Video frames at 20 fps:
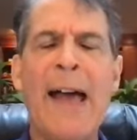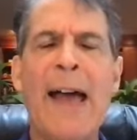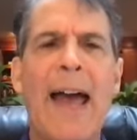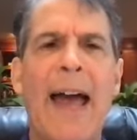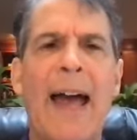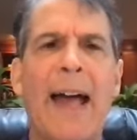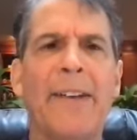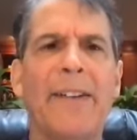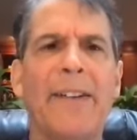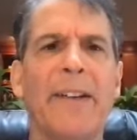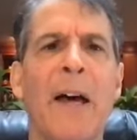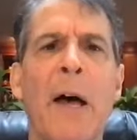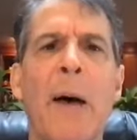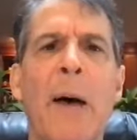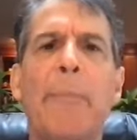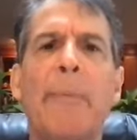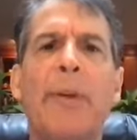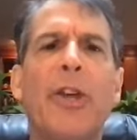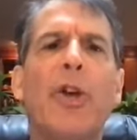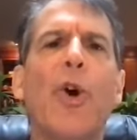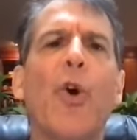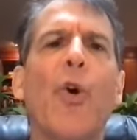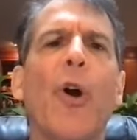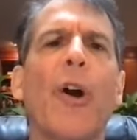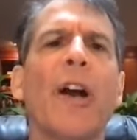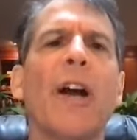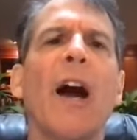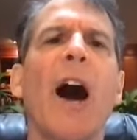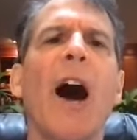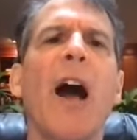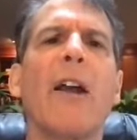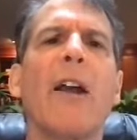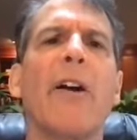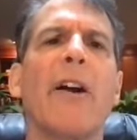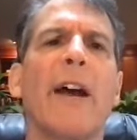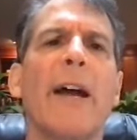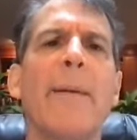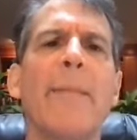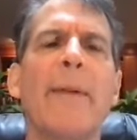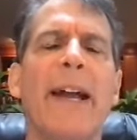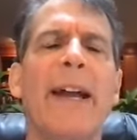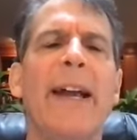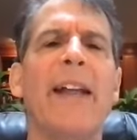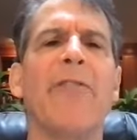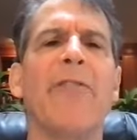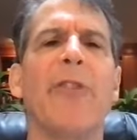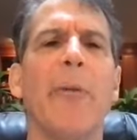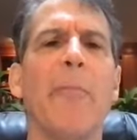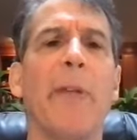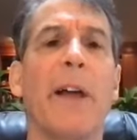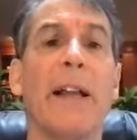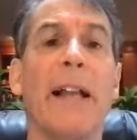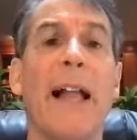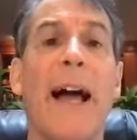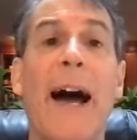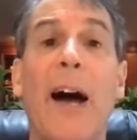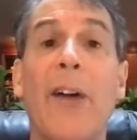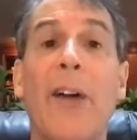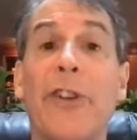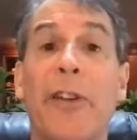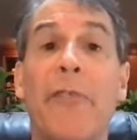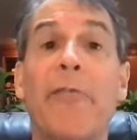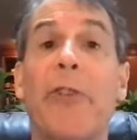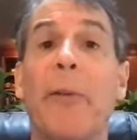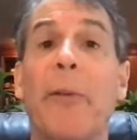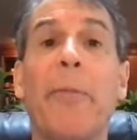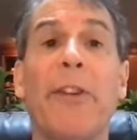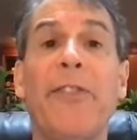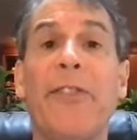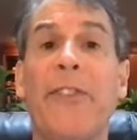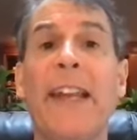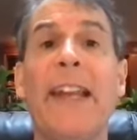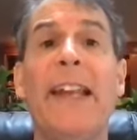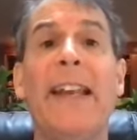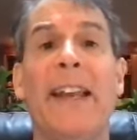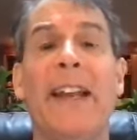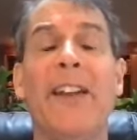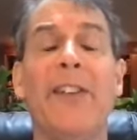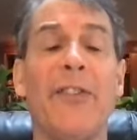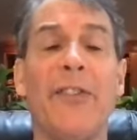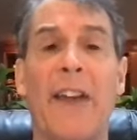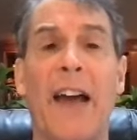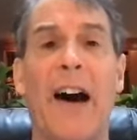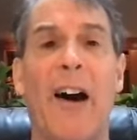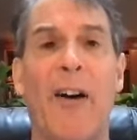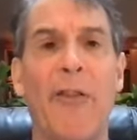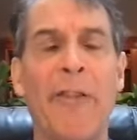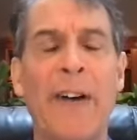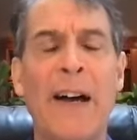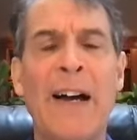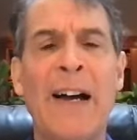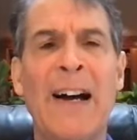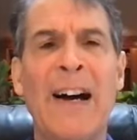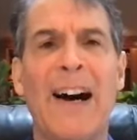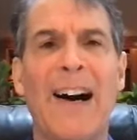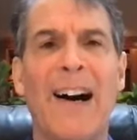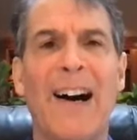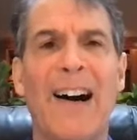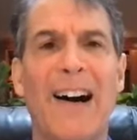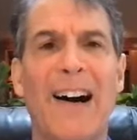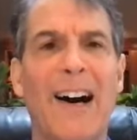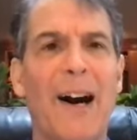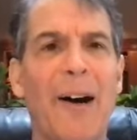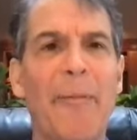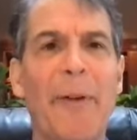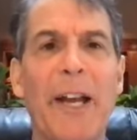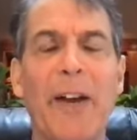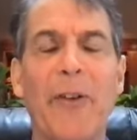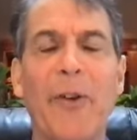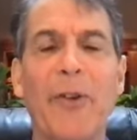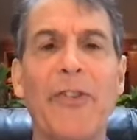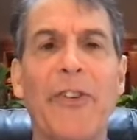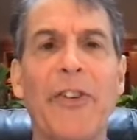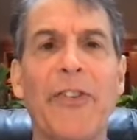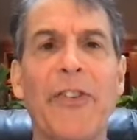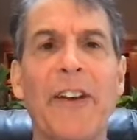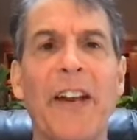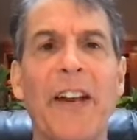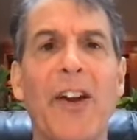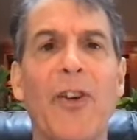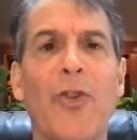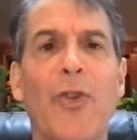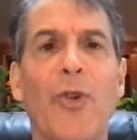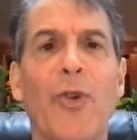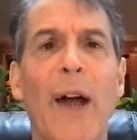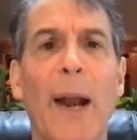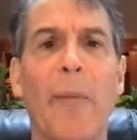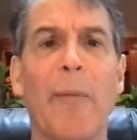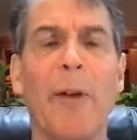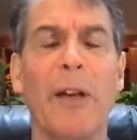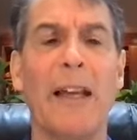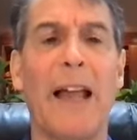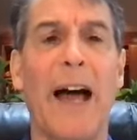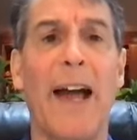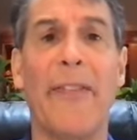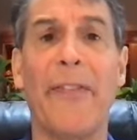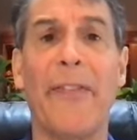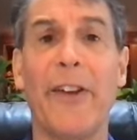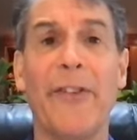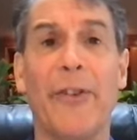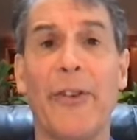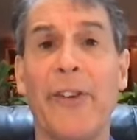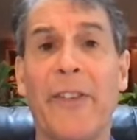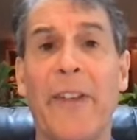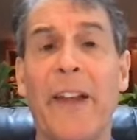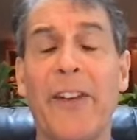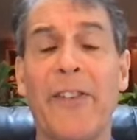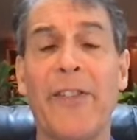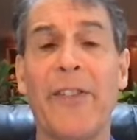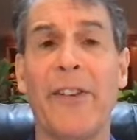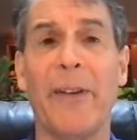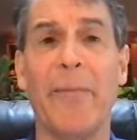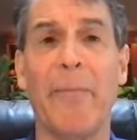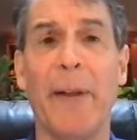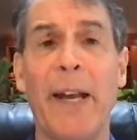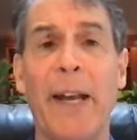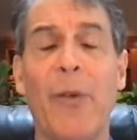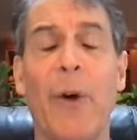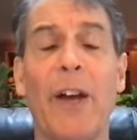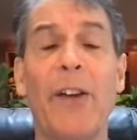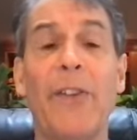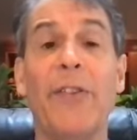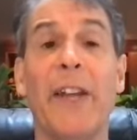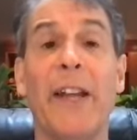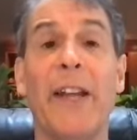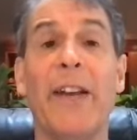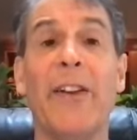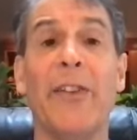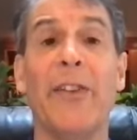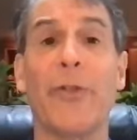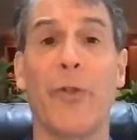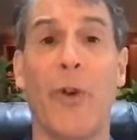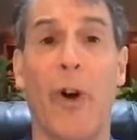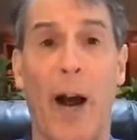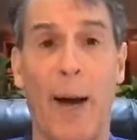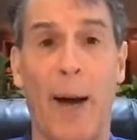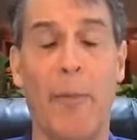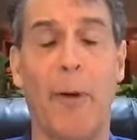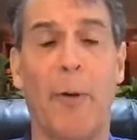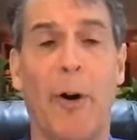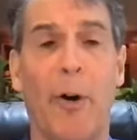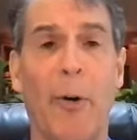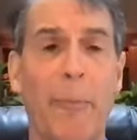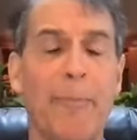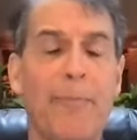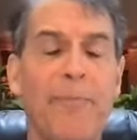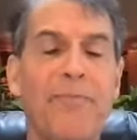and pure color emanating from the clouds and from the scene itself. I mean, it was just an incredible light that's in many ways indescribable.